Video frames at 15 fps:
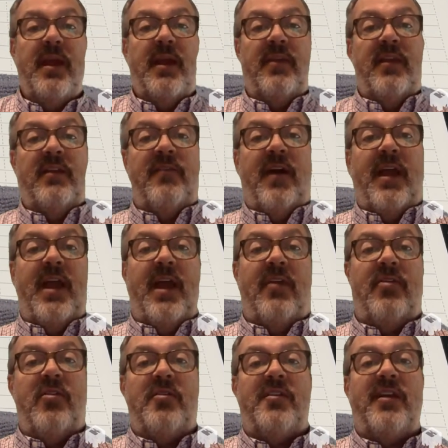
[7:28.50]
And then if I
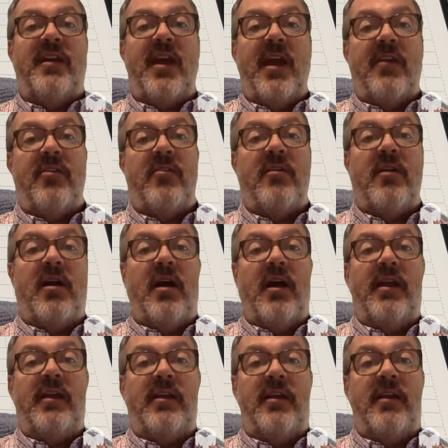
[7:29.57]
add those together,
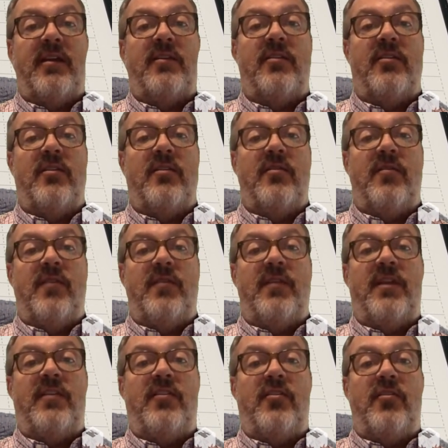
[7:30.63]
I get
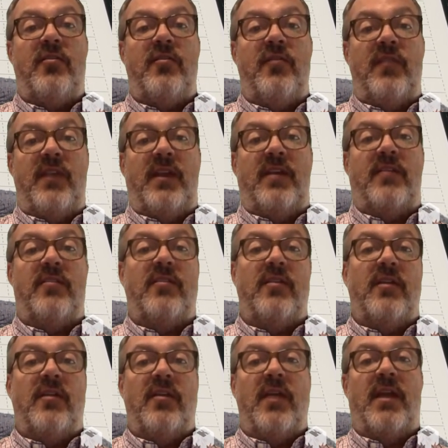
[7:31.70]
52 feet
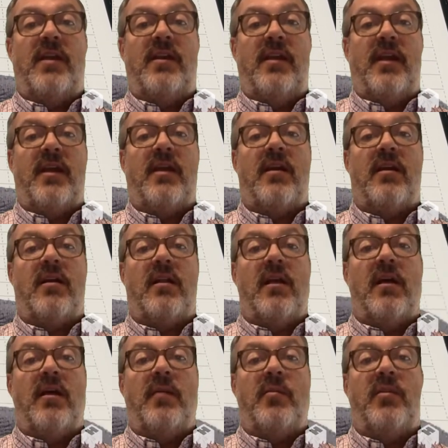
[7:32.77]
that Nick climbed.